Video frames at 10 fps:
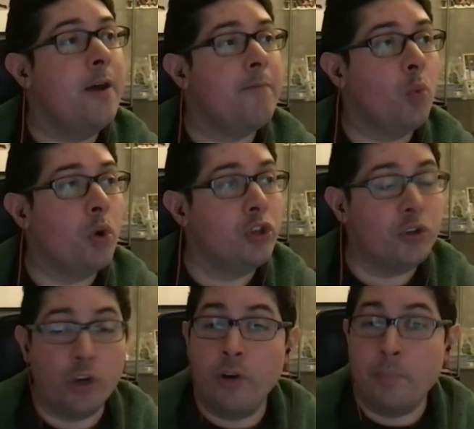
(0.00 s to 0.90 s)
where you
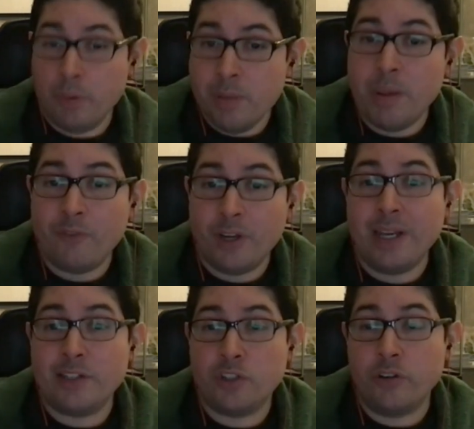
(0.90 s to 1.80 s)
could earn a premium for
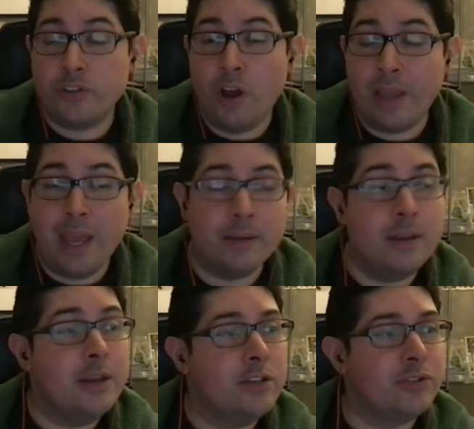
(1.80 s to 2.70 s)
getting a StarStock A.
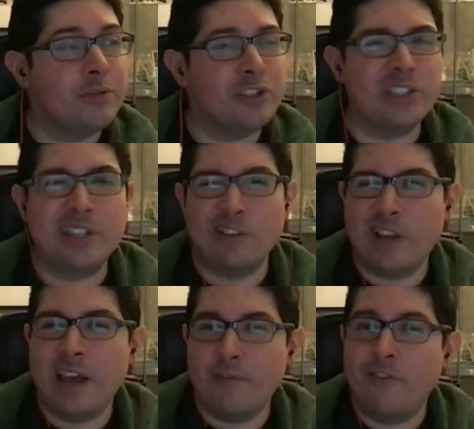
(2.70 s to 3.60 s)
So that was just another
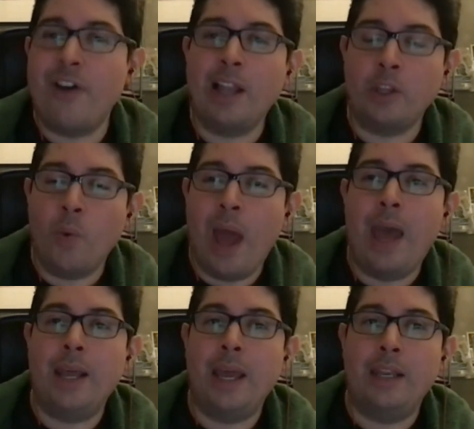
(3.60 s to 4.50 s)
kind of a value
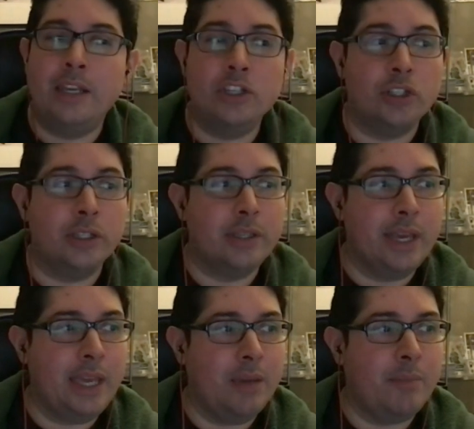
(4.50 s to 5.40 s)
add. And initially
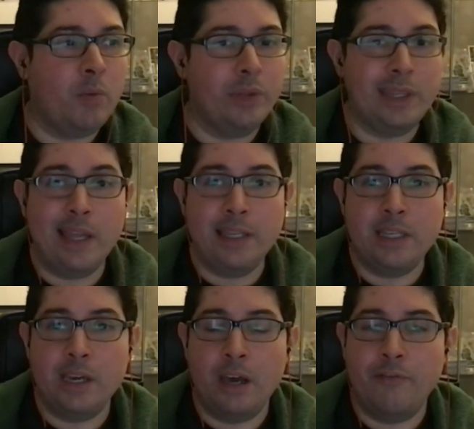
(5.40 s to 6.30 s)
they came in with the
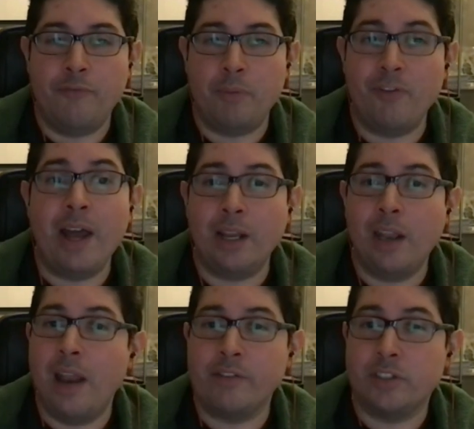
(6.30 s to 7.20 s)
idea of providing a
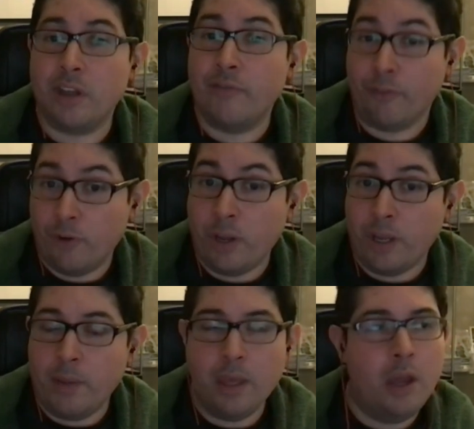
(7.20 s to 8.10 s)
lot of this stuff for free,
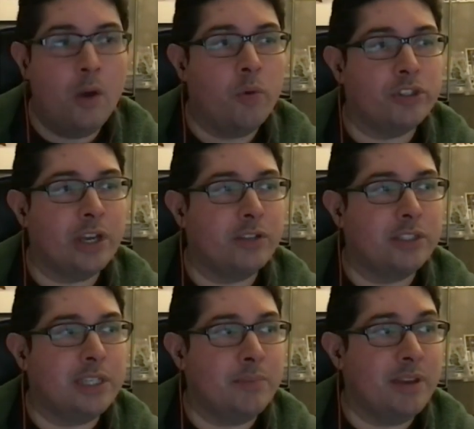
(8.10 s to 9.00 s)
which I could
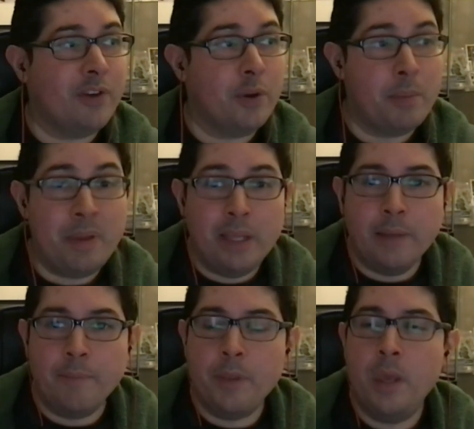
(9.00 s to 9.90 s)
see being very
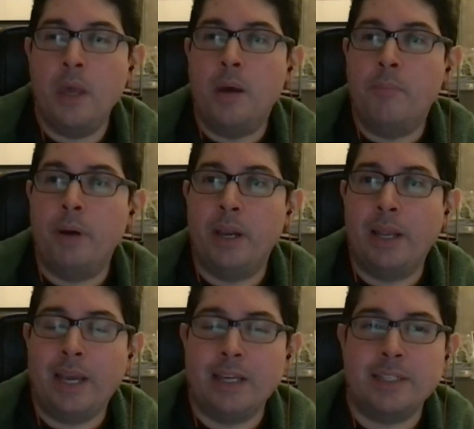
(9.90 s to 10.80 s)
appealing. But
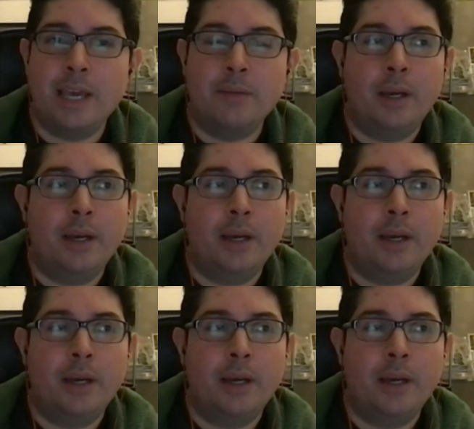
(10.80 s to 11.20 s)
like I said,